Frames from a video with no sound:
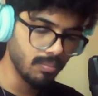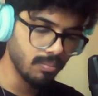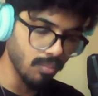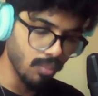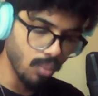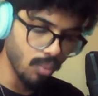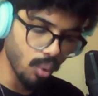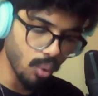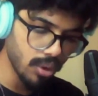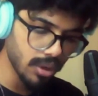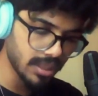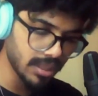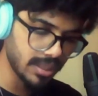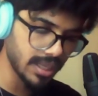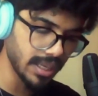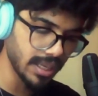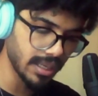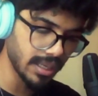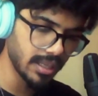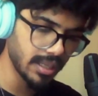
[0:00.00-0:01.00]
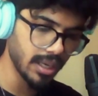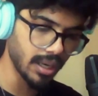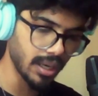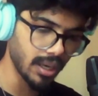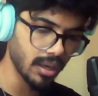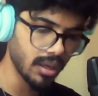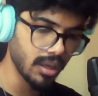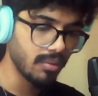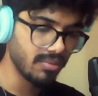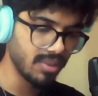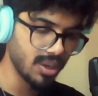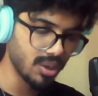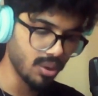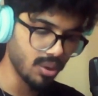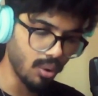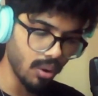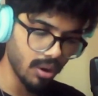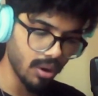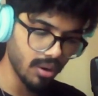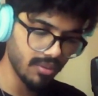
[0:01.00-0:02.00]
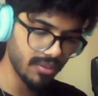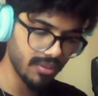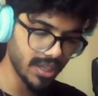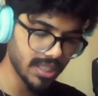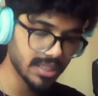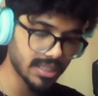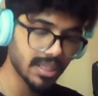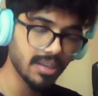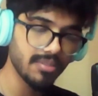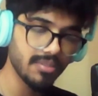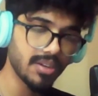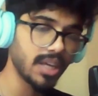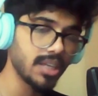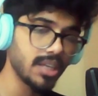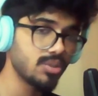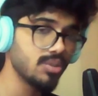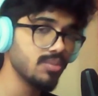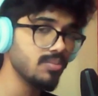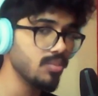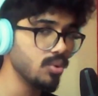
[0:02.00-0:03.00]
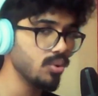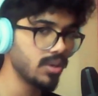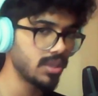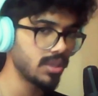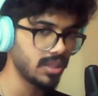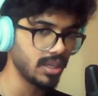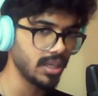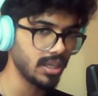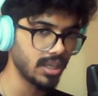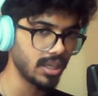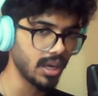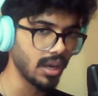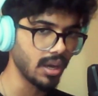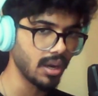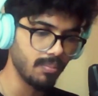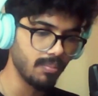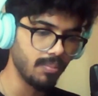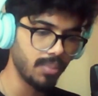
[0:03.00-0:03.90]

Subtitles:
More thinking will always give rise to more thinking,